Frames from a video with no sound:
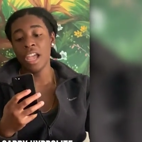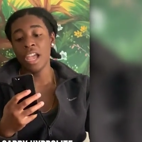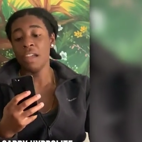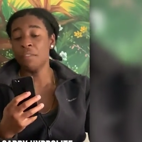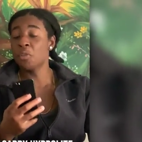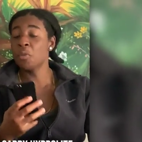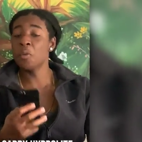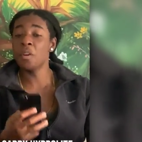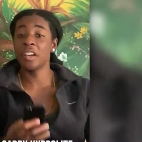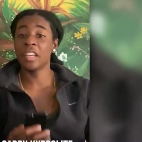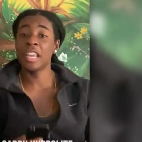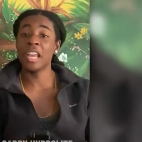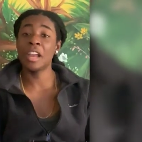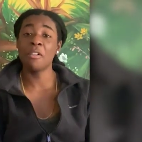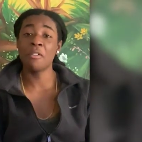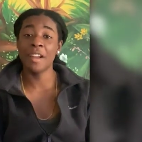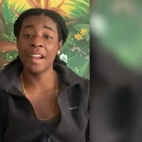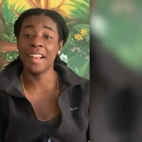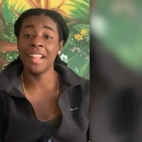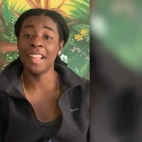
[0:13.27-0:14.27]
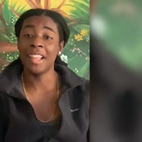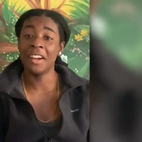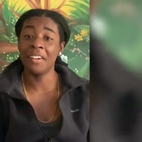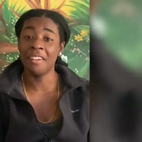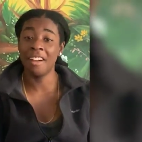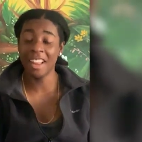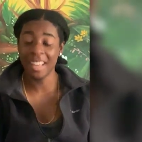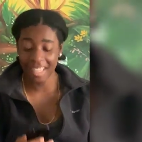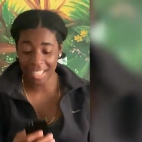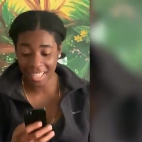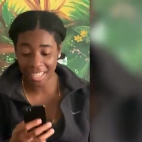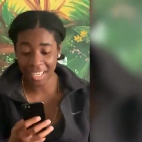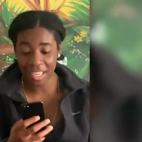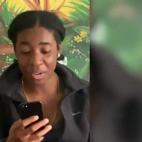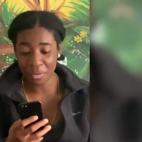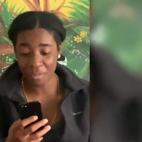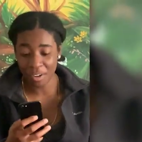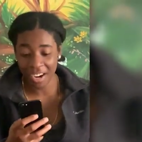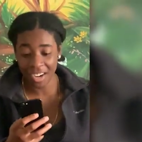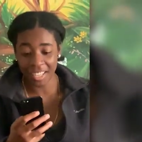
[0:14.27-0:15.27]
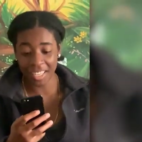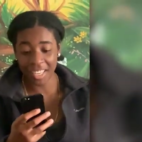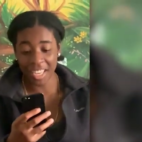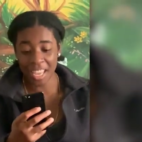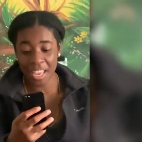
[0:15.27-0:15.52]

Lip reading: Everyone get ready, all right? Y'all get ready.